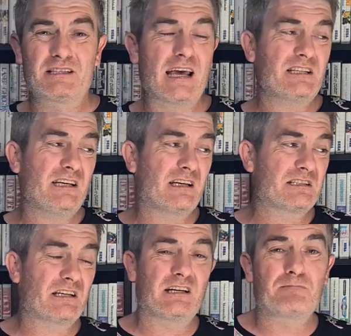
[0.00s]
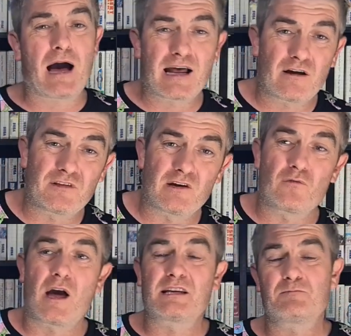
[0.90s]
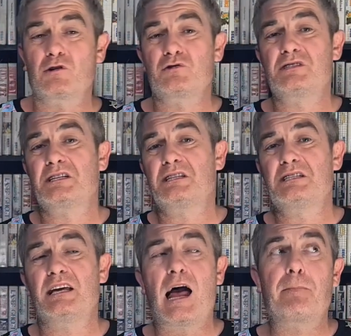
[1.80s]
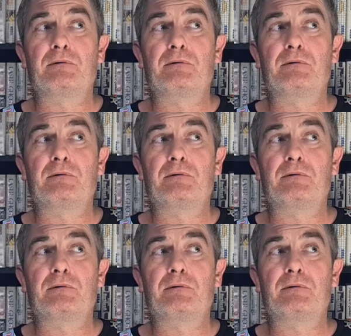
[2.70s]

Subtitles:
It's actually considered part of the Xbox 360 set